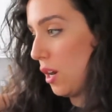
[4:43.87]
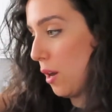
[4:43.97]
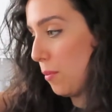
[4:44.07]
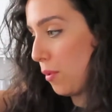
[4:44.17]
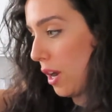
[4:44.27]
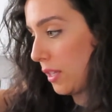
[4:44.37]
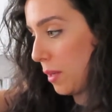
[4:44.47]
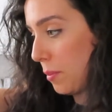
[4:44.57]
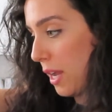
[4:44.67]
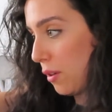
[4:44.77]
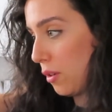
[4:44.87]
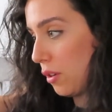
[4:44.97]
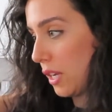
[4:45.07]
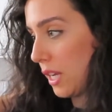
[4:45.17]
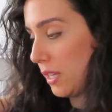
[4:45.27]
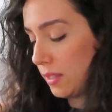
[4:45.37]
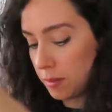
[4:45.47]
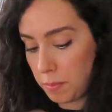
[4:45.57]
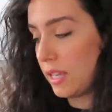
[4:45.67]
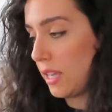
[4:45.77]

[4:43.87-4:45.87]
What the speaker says: our broccoli microgreens,